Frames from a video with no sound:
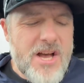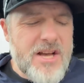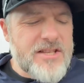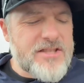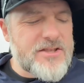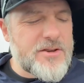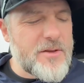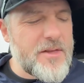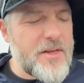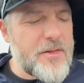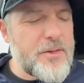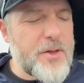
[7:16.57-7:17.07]

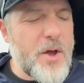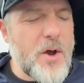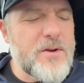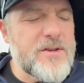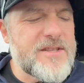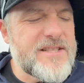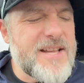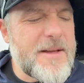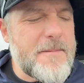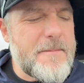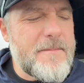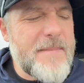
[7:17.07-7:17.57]
so that
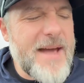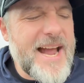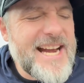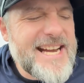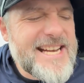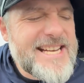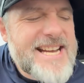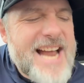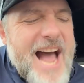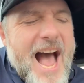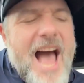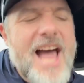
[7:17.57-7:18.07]
those that may
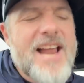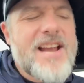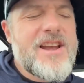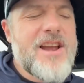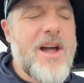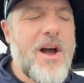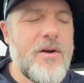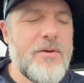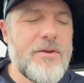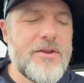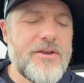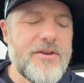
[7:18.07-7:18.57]
not
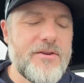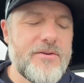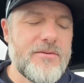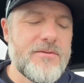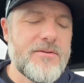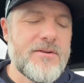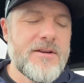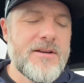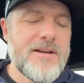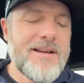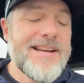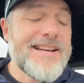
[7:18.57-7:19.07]
know
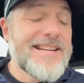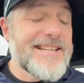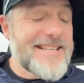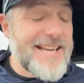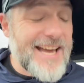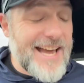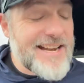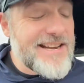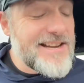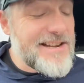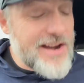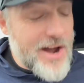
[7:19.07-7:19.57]
you
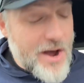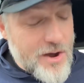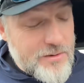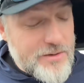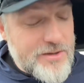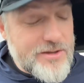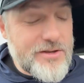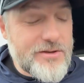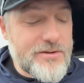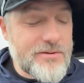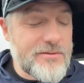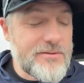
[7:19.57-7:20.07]
can know
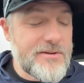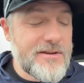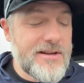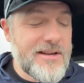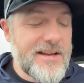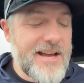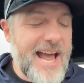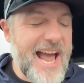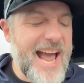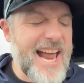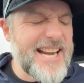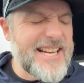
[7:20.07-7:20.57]
you
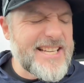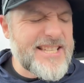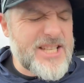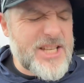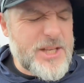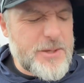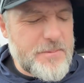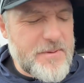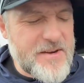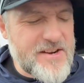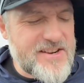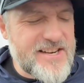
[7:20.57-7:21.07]
and
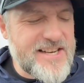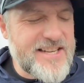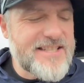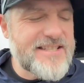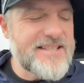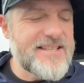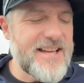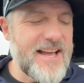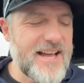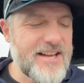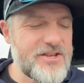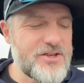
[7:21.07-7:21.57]
experience
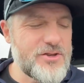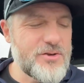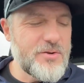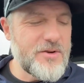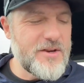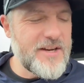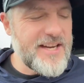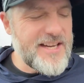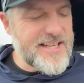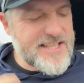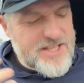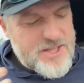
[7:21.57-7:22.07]
that
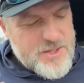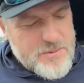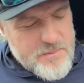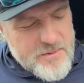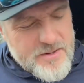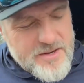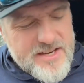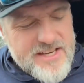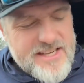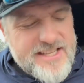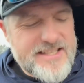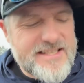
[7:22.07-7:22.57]
joy,
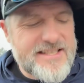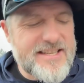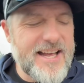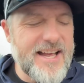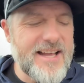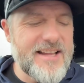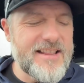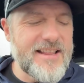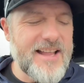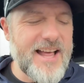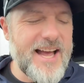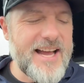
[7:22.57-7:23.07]
experience
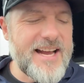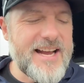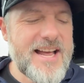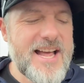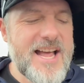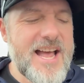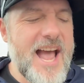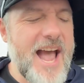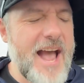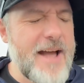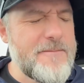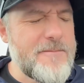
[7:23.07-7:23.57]
that light,
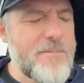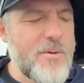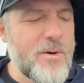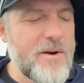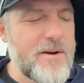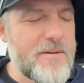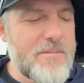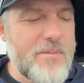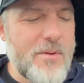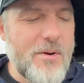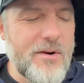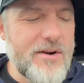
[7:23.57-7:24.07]
and more
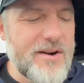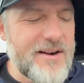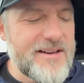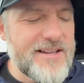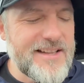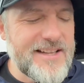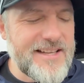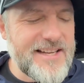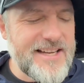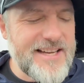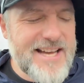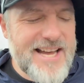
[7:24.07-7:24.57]

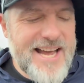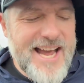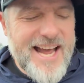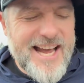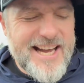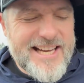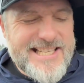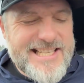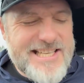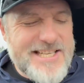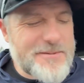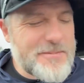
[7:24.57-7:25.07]
importantly,
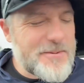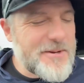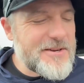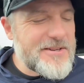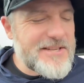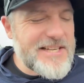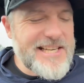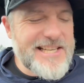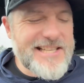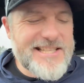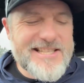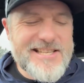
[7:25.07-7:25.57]

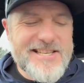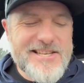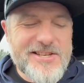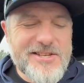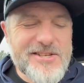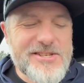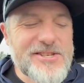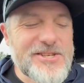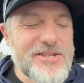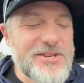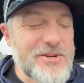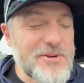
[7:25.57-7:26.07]
experience
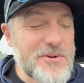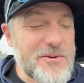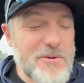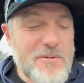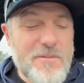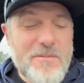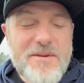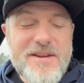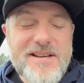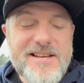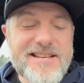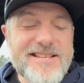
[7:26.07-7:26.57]
you
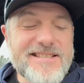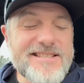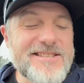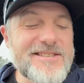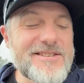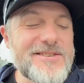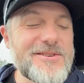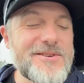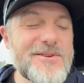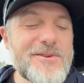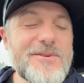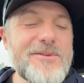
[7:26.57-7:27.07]
because
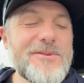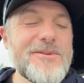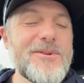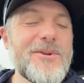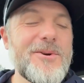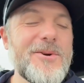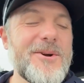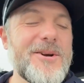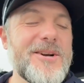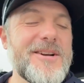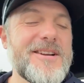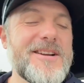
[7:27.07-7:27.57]
you,
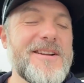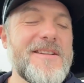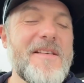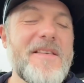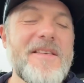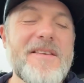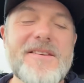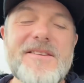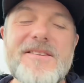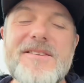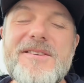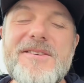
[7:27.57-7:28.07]
Lord,
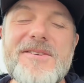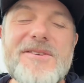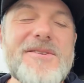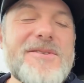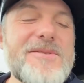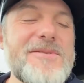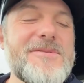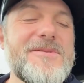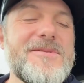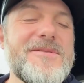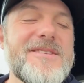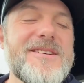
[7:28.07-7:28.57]

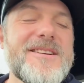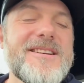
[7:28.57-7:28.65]
you,